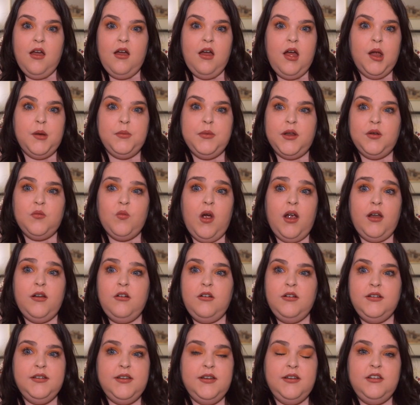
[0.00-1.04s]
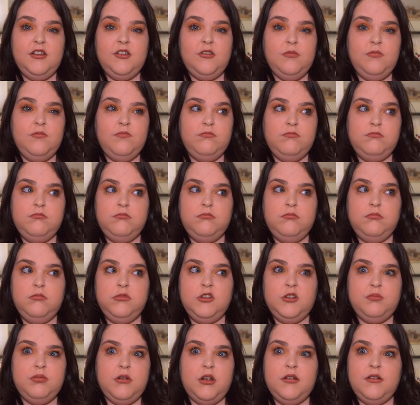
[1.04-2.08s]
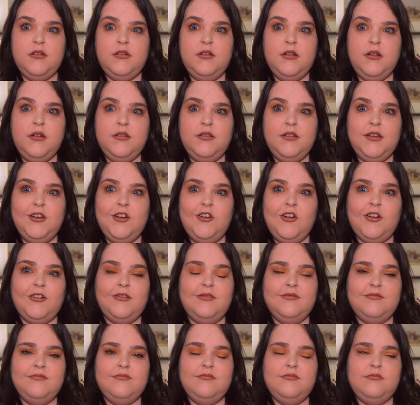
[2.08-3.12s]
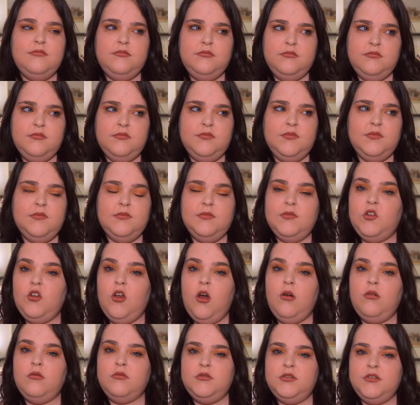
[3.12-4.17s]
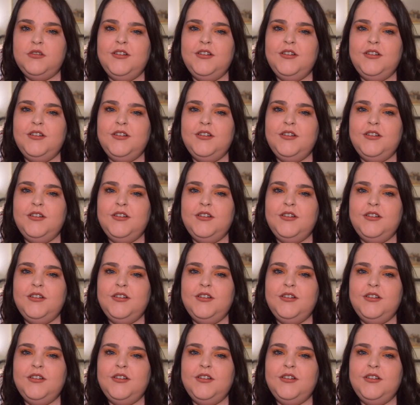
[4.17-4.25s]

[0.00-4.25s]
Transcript: I mean, why not do spend a day at the ER? Don't.